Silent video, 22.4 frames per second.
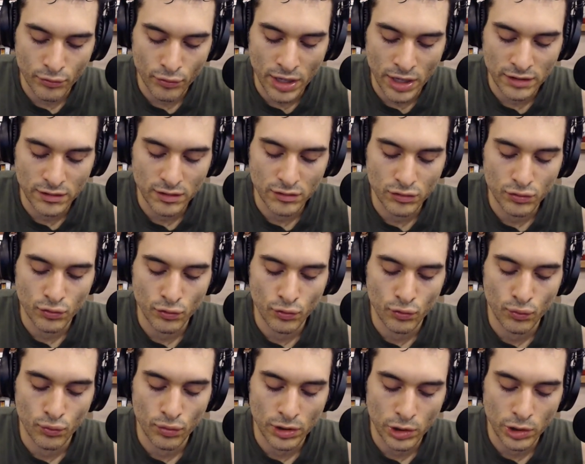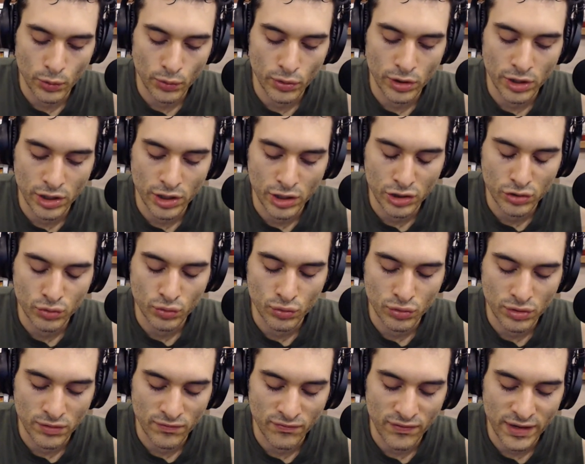right to a lawyer
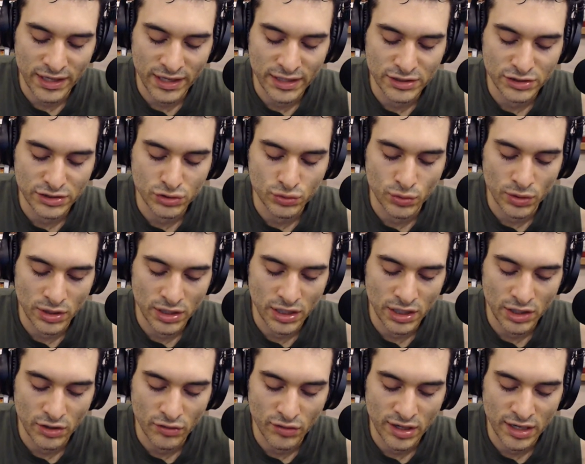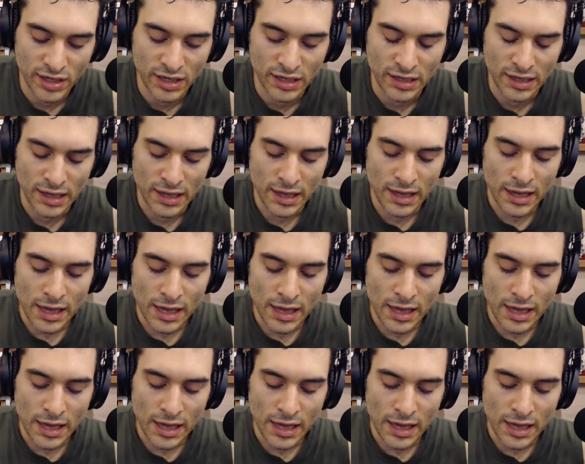to a defense to a hearing